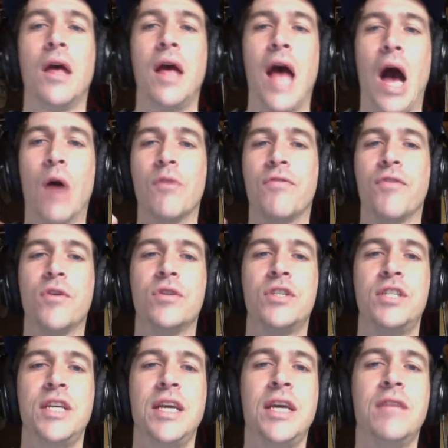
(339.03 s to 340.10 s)
Our first
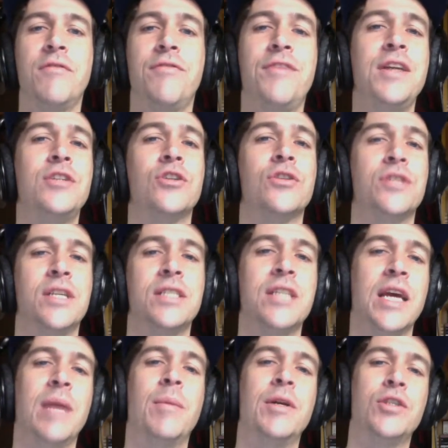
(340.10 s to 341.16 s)
scene features this
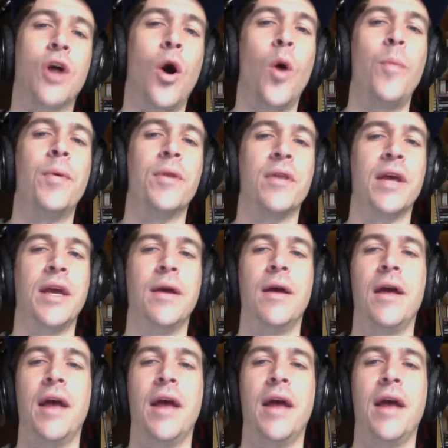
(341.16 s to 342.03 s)
image openly,